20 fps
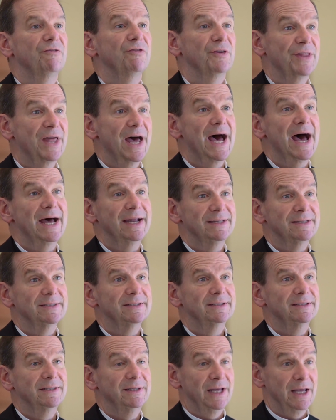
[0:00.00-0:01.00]
they need to
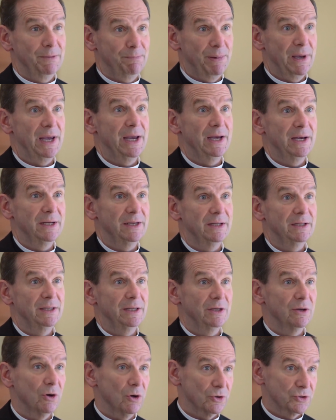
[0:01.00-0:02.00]
choose life for their
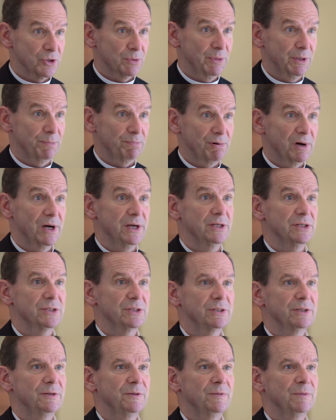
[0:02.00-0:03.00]
unborn children,
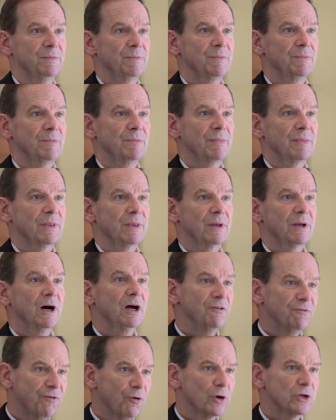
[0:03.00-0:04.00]
Bishop
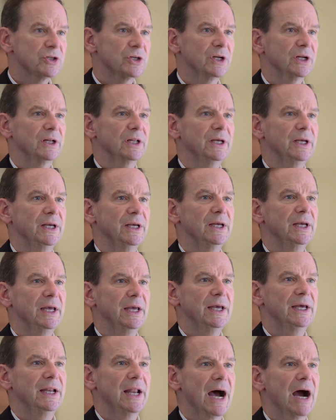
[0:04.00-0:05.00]
Burbridge
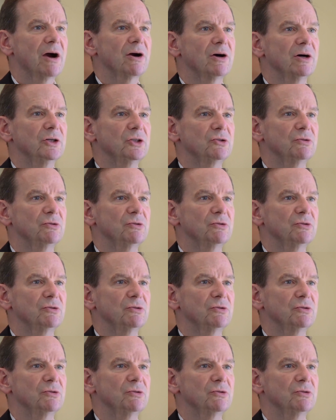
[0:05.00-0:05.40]
said in